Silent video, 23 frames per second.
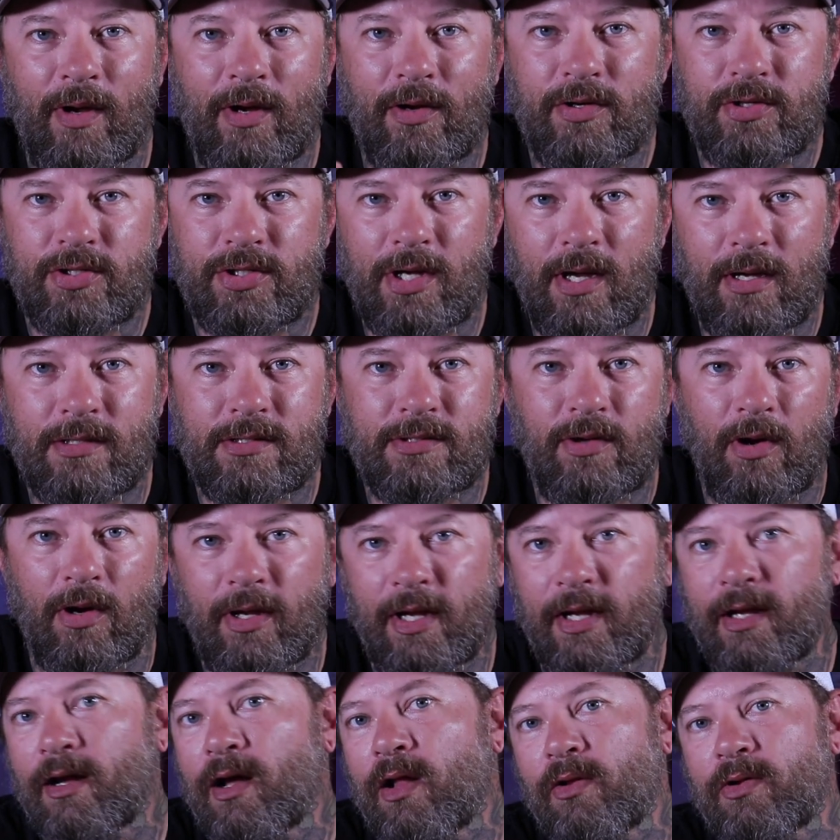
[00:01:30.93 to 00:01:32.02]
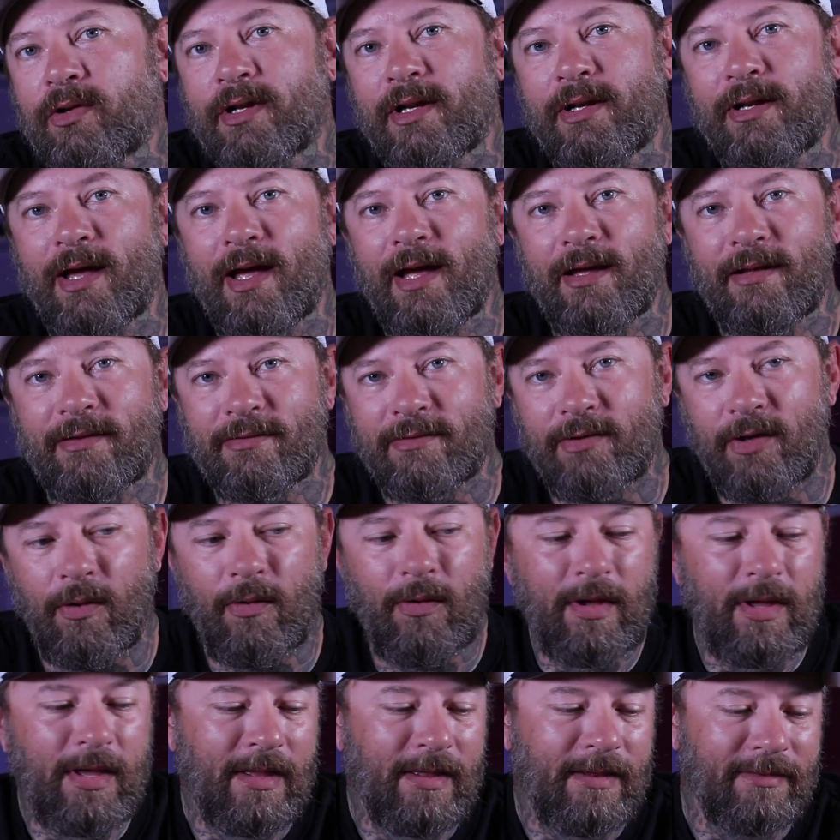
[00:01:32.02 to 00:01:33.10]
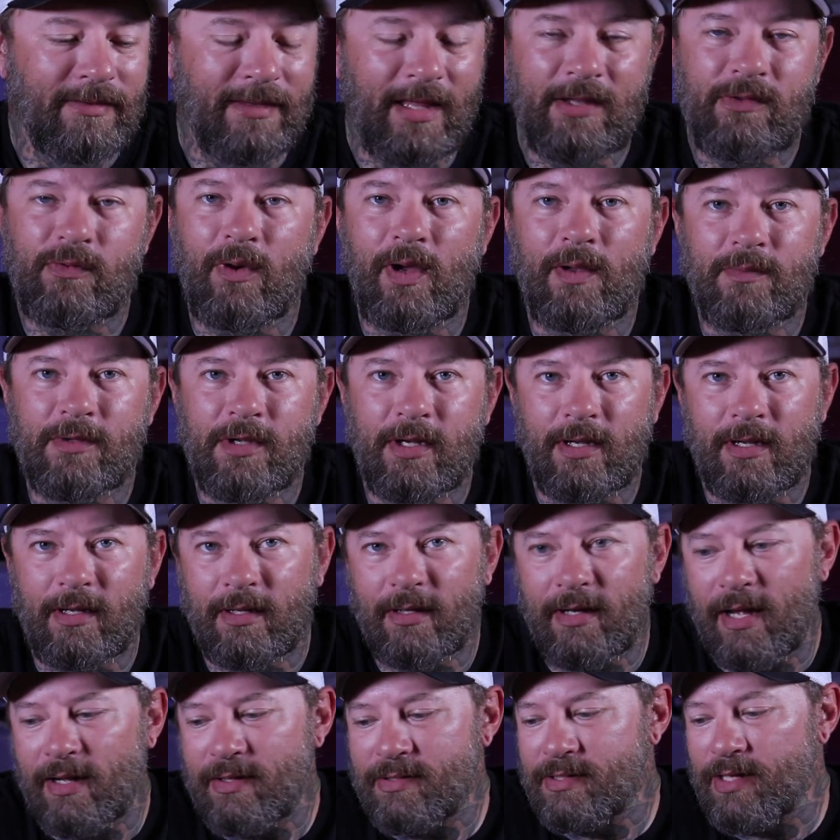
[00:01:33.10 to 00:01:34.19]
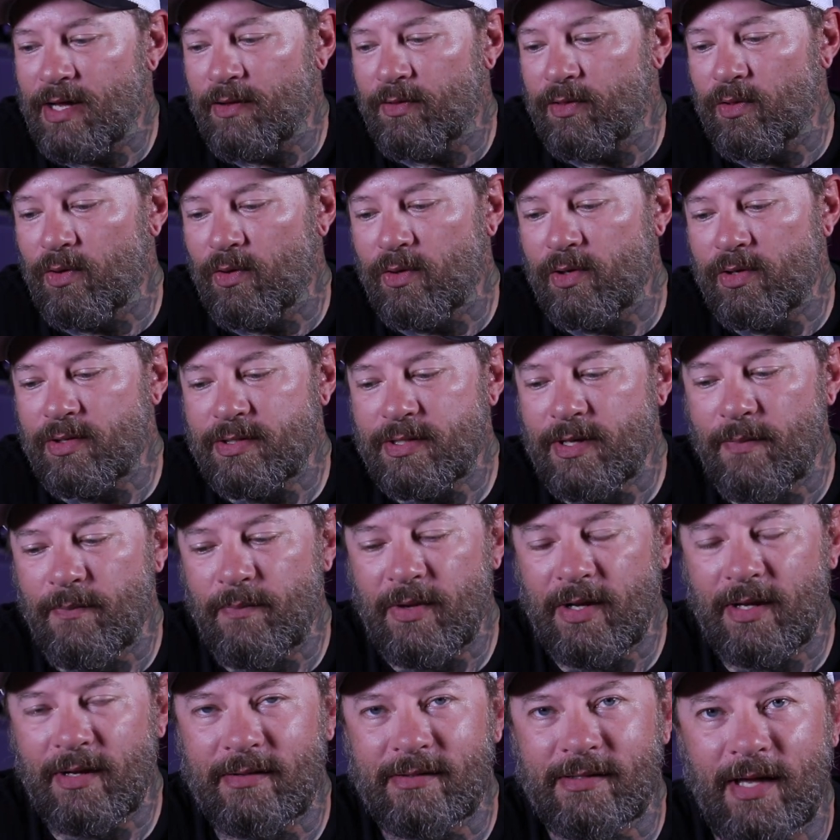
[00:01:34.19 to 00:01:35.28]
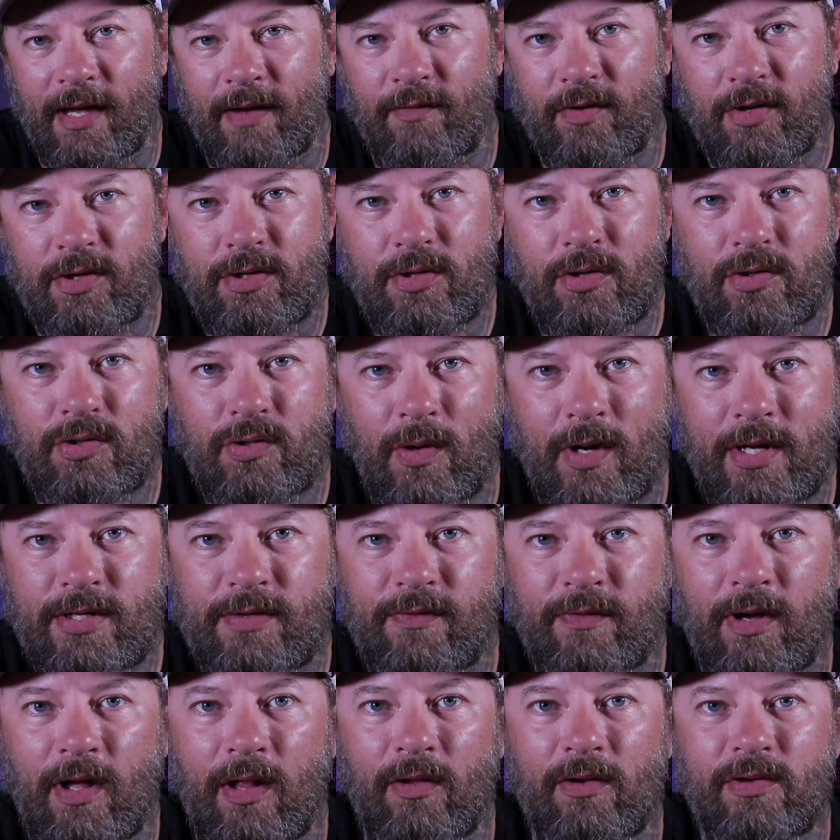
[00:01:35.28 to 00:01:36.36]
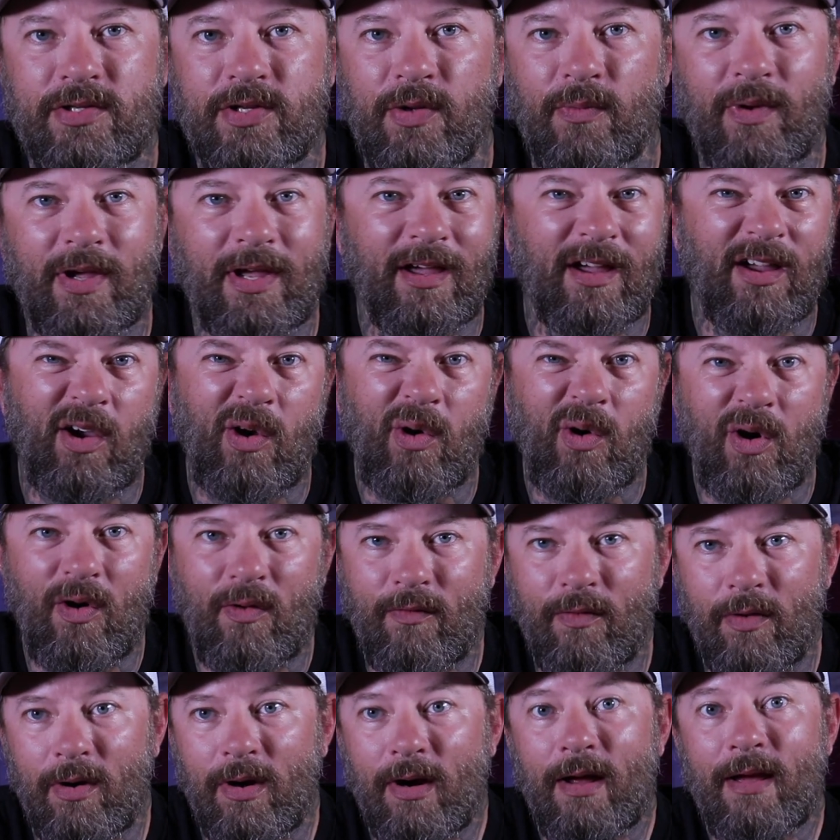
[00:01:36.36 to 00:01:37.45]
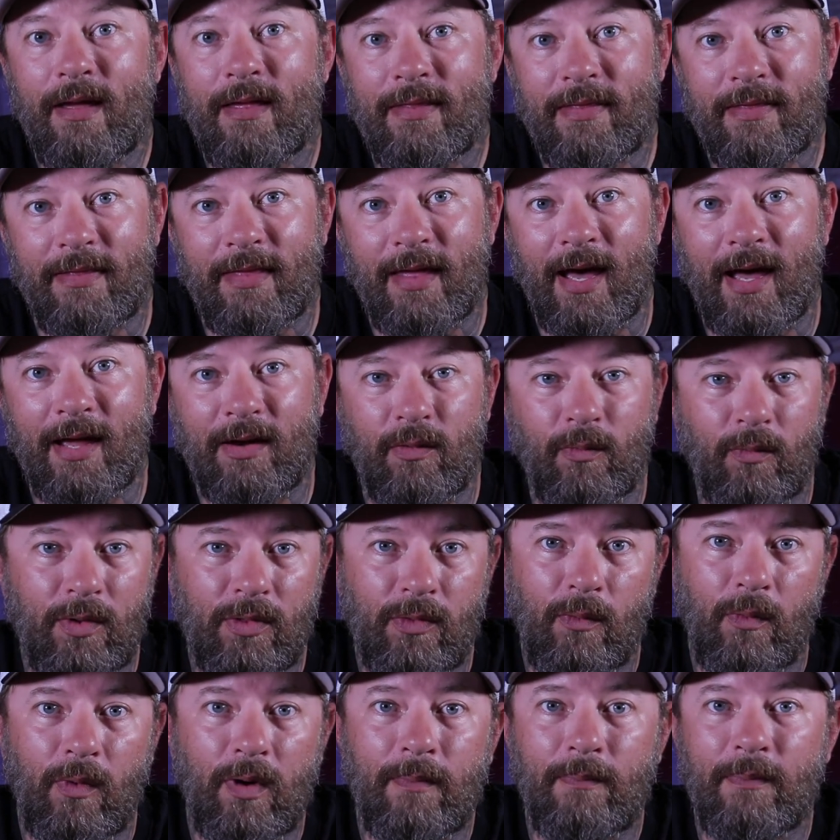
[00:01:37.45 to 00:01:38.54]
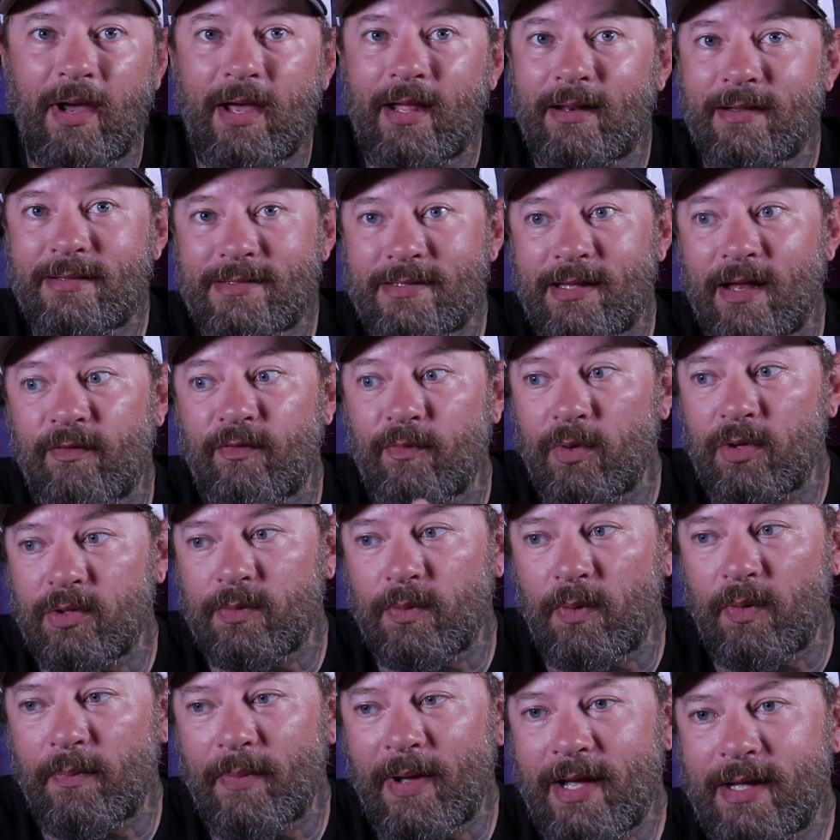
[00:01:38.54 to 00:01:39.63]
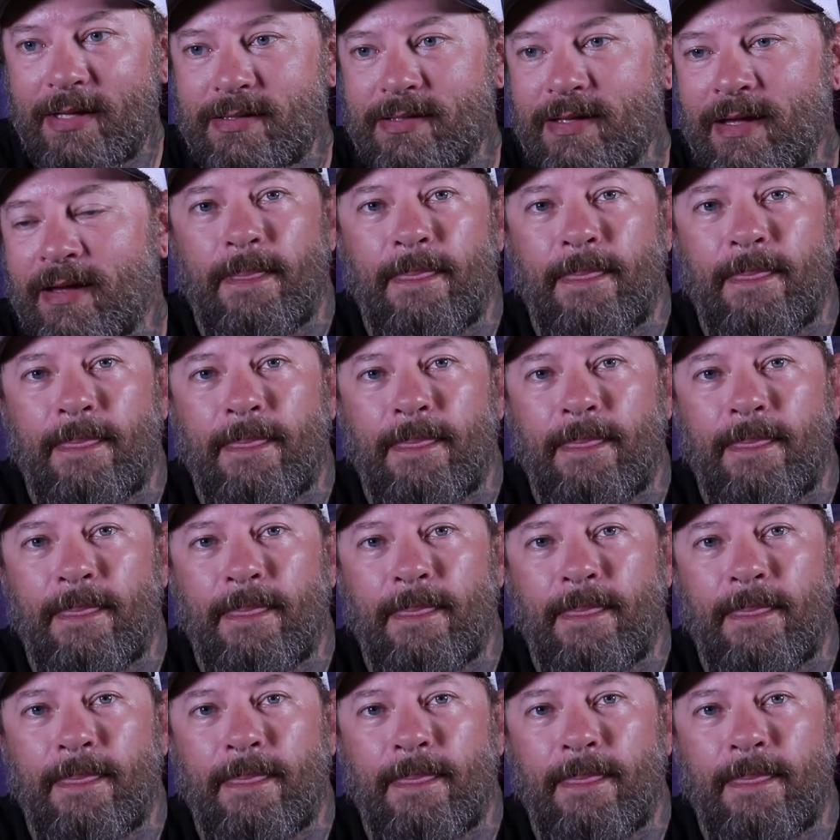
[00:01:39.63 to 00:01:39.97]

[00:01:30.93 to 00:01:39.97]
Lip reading: We are just talking color today. So that's why I'm taking Down South Lures, because they have a huge range of colors and we can go over that with one bait instead of multiple bait.